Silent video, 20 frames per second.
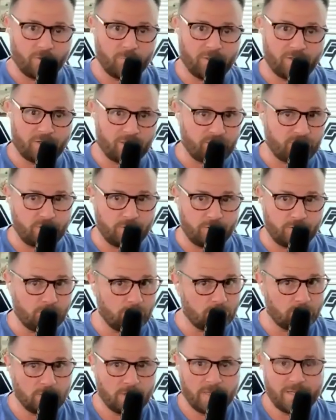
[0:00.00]
because
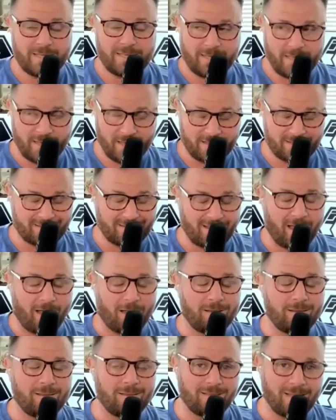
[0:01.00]
you kiss a
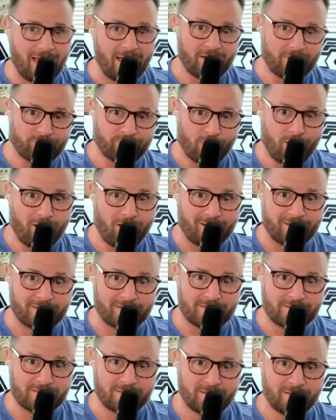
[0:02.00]
lot of
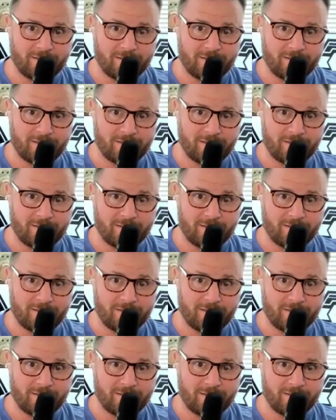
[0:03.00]
frogs.